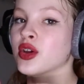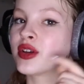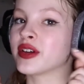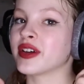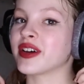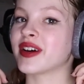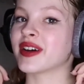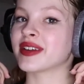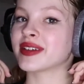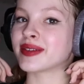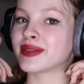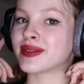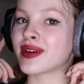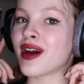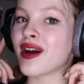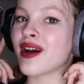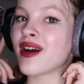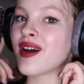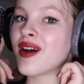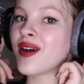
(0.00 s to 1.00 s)
I'm gonna
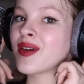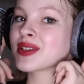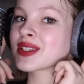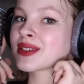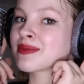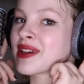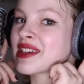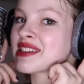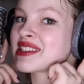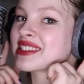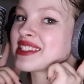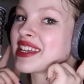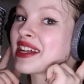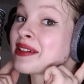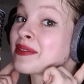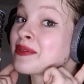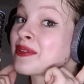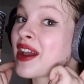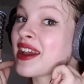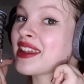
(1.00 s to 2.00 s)
roast
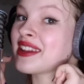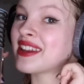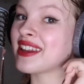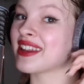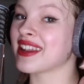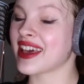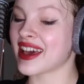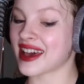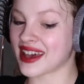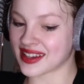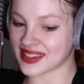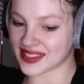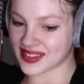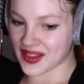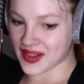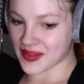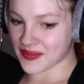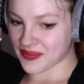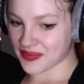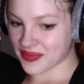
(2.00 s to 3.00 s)
myself right now.